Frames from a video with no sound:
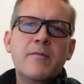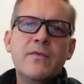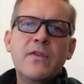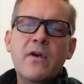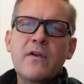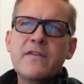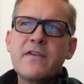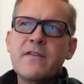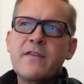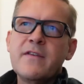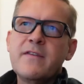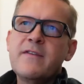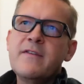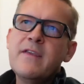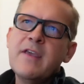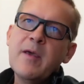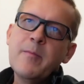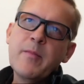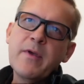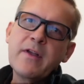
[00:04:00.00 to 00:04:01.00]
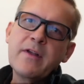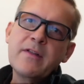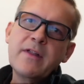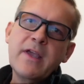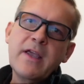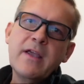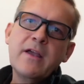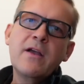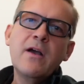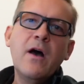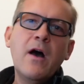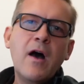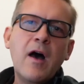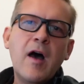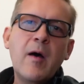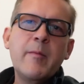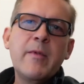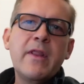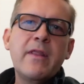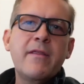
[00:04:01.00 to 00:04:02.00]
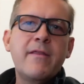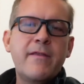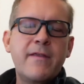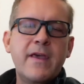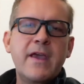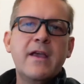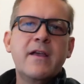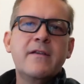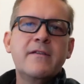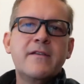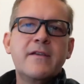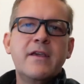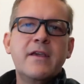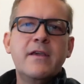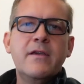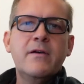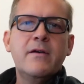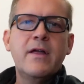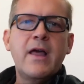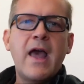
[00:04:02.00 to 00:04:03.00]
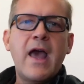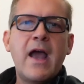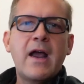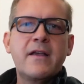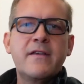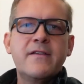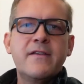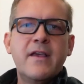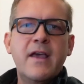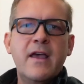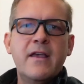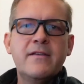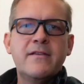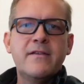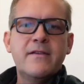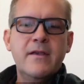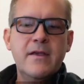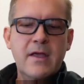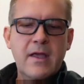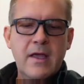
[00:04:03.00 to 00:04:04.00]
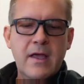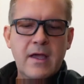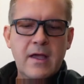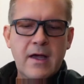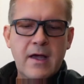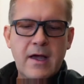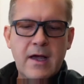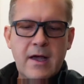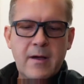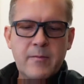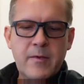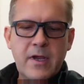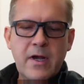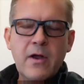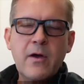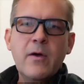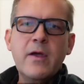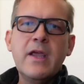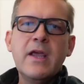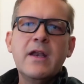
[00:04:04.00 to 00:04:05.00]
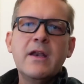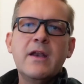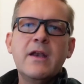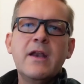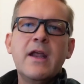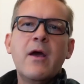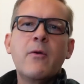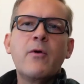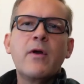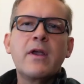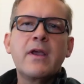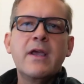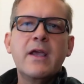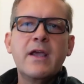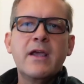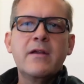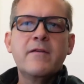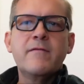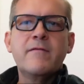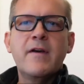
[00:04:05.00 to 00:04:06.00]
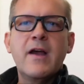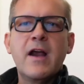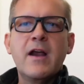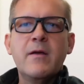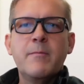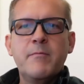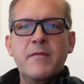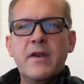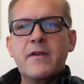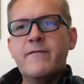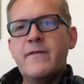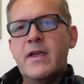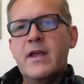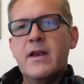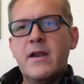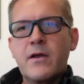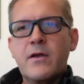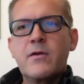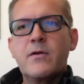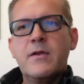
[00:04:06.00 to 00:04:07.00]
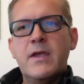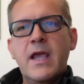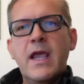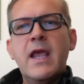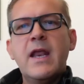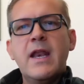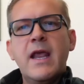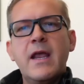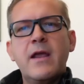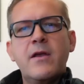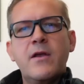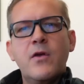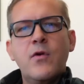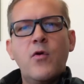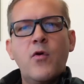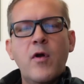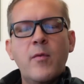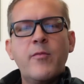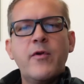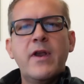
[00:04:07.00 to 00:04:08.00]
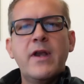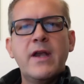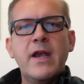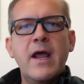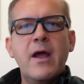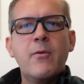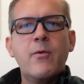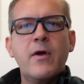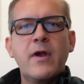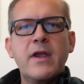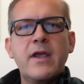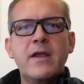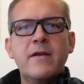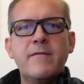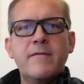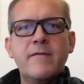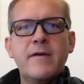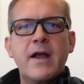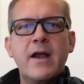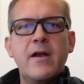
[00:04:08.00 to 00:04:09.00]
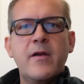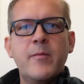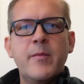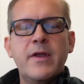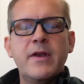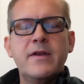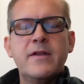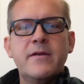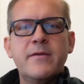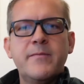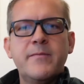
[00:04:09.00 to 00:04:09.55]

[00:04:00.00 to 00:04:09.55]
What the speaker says: Those are the typically common things that you'll access, in a networking environment, in a corporate network environment.